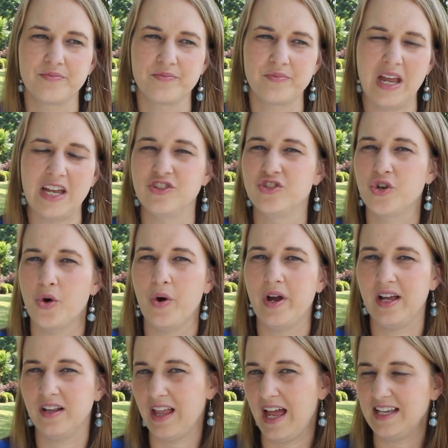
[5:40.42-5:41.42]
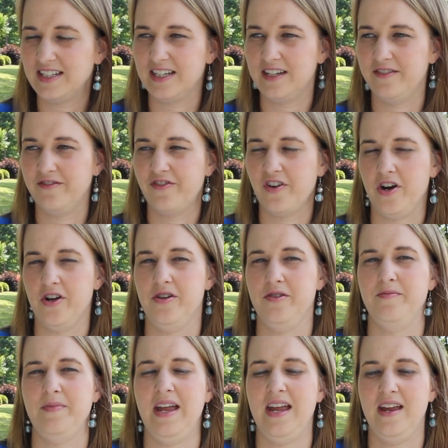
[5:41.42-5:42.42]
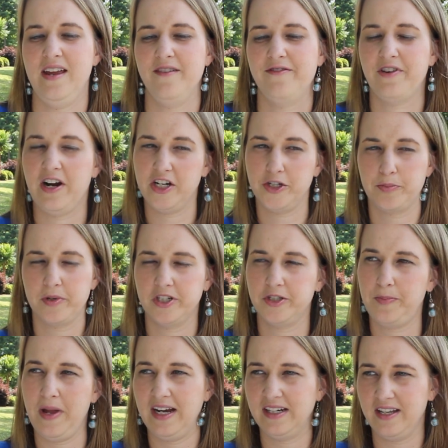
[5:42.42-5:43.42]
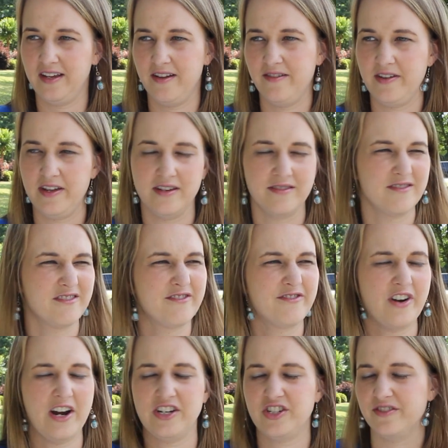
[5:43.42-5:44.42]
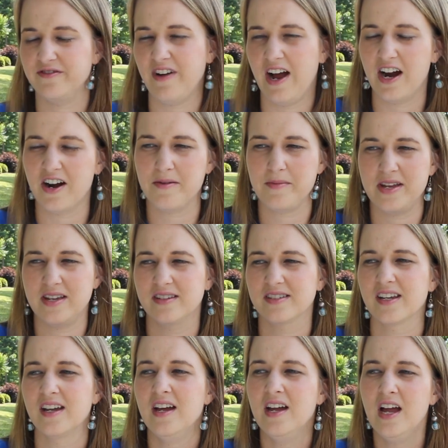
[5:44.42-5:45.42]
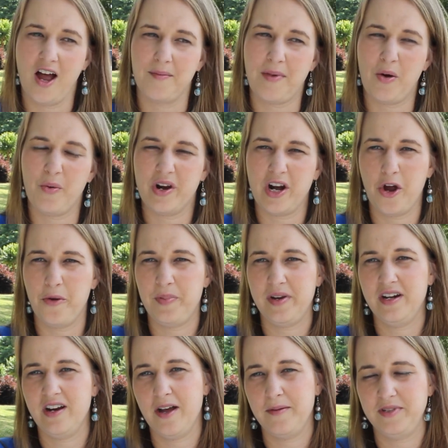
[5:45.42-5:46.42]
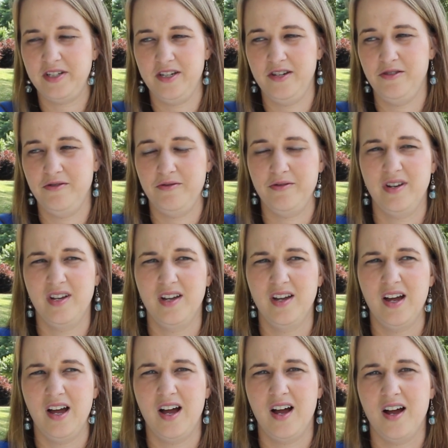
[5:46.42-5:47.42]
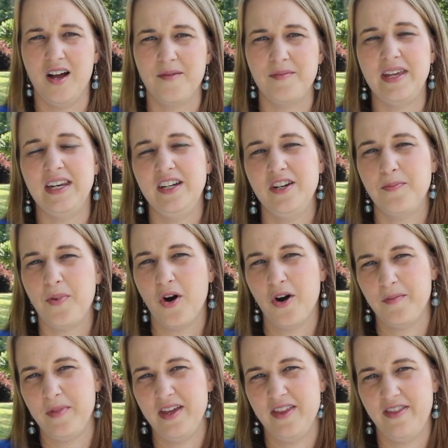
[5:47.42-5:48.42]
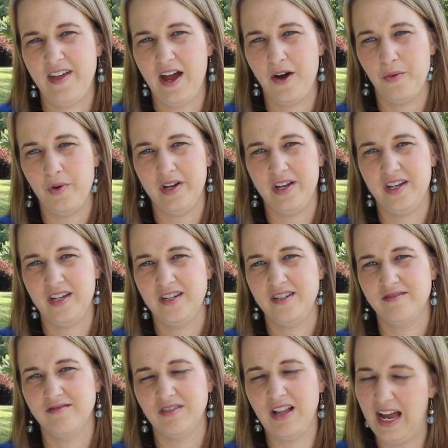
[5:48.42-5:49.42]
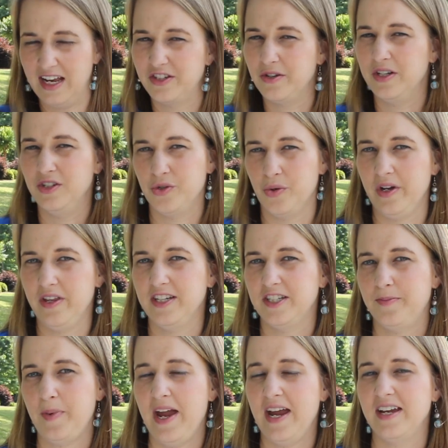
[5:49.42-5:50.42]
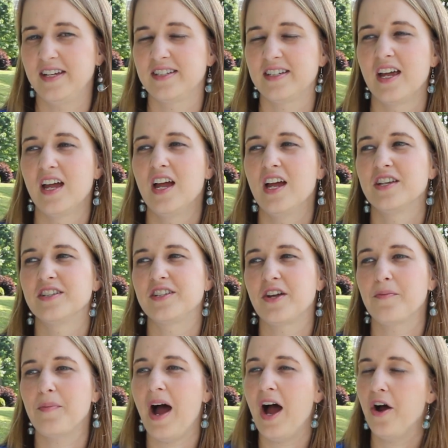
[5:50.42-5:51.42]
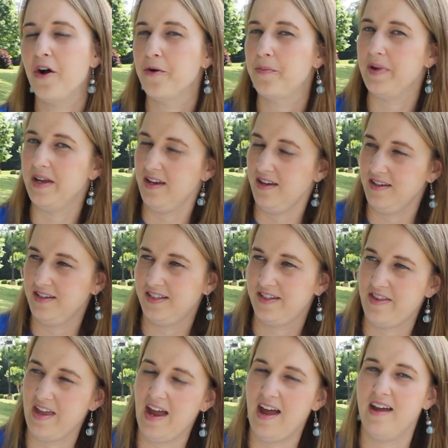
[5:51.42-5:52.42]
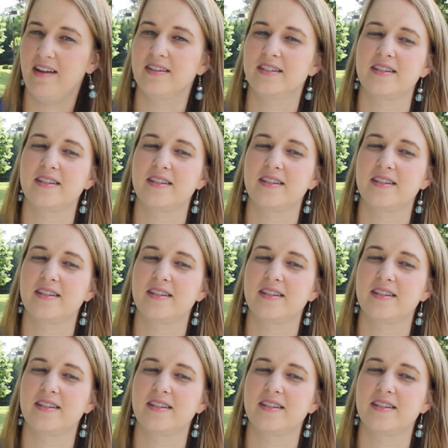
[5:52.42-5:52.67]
enjoy a lesson from a fresh perspective and fresh environment. I want to open it up to any department that would like to enjoy the space. So my hope is that